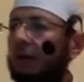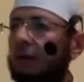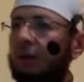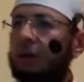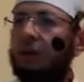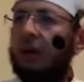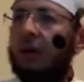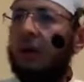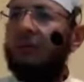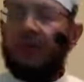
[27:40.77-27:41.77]
due to the
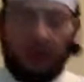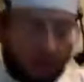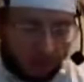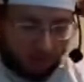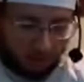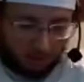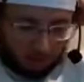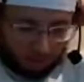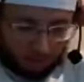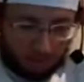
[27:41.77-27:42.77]
COVID-19.
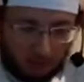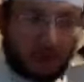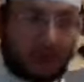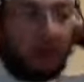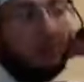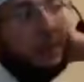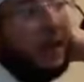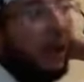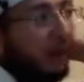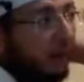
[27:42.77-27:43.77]
Is it
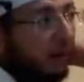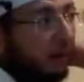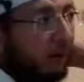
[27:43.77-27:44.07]
bid'ah?